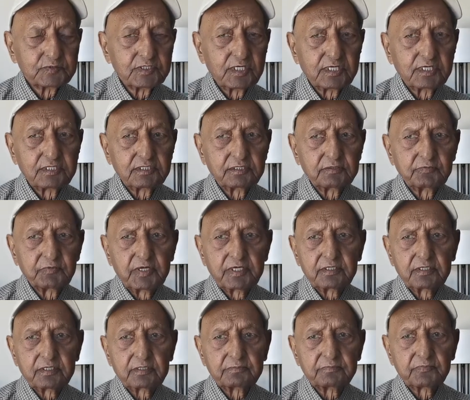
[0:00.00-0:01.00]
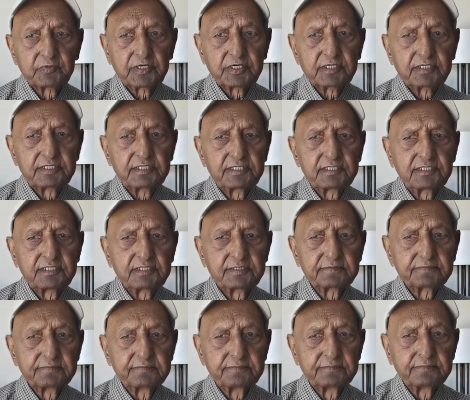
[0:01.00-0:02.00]
and
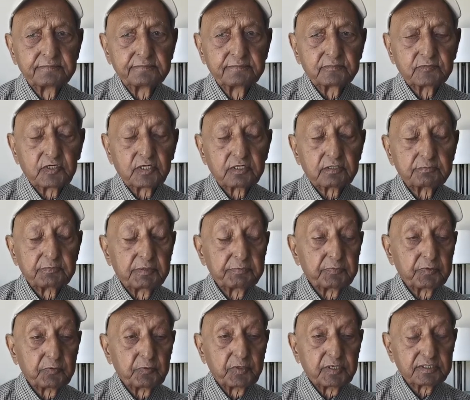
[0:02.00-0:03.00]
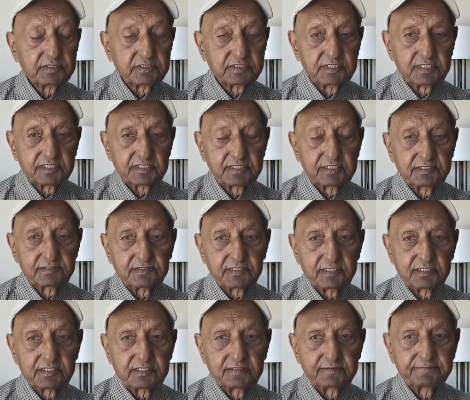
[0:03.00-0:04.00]
I remember one thing he
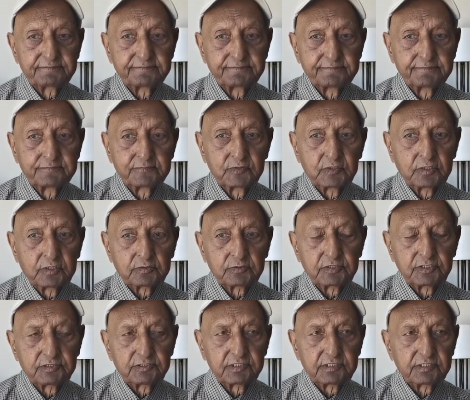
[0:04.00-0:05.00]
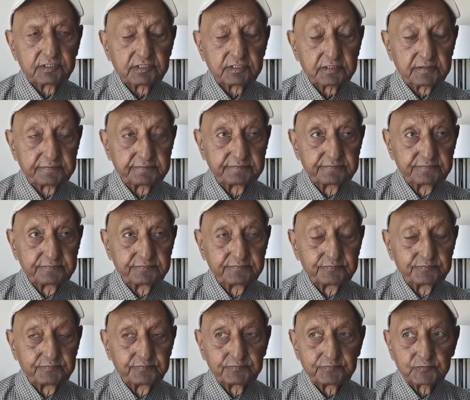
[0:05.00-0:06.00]
said, "Oh, this is
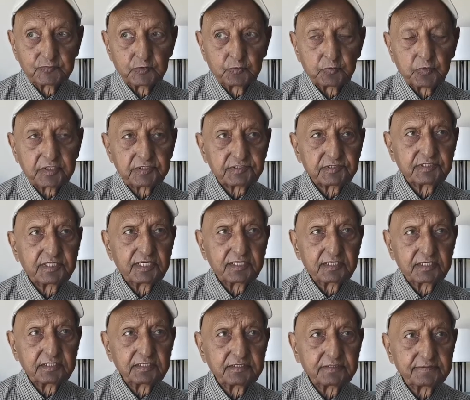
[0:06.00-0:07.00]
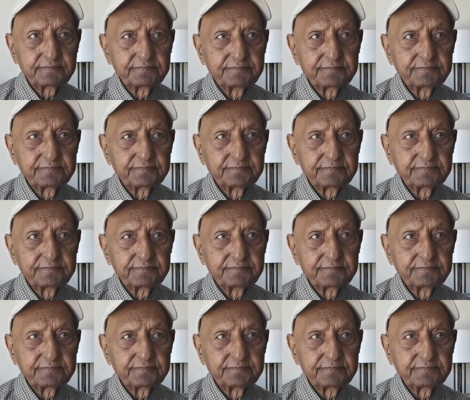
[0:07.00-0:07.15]
worse than